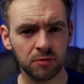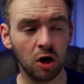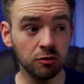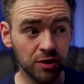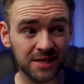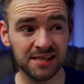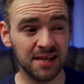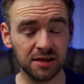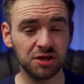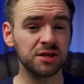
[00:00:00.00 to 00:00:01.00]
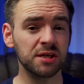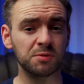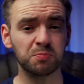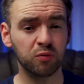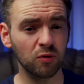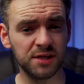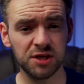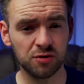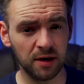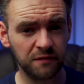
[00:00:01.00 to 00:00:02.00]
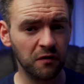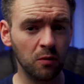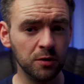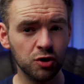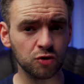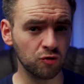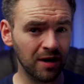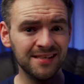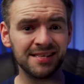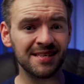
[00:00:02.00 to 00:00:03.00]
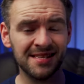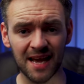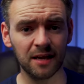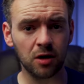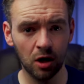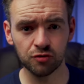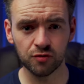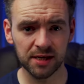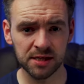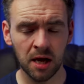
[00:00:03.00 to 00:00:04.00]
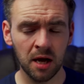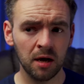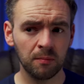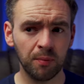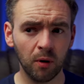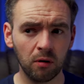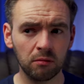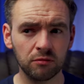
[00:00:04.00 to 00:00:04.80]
Contrast detection seems pretty straightforward. You're trying to detect contrast, but